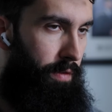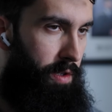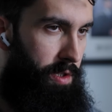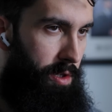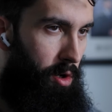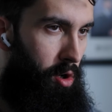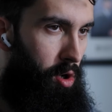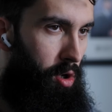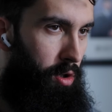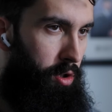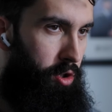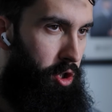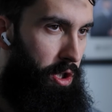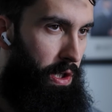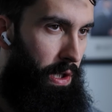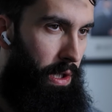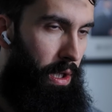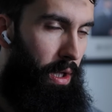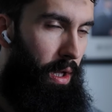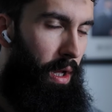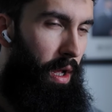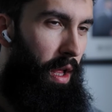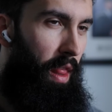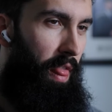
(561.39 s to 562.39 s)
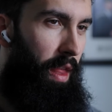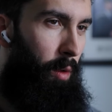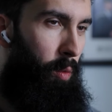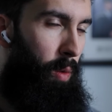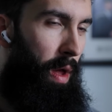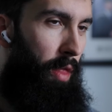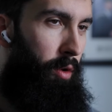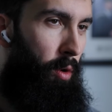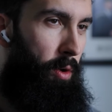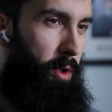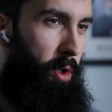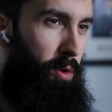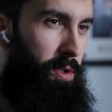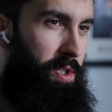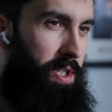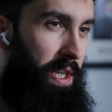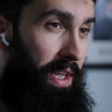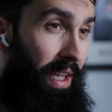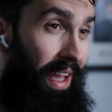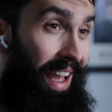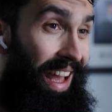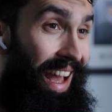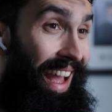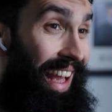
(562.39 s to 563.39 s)
physiology that whether you're,
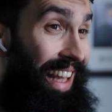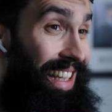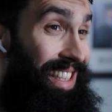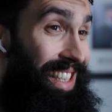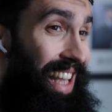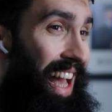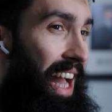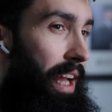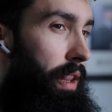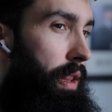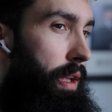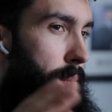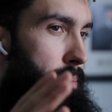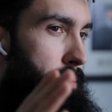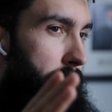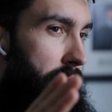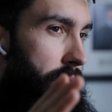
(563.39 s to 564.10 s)
say, exactly at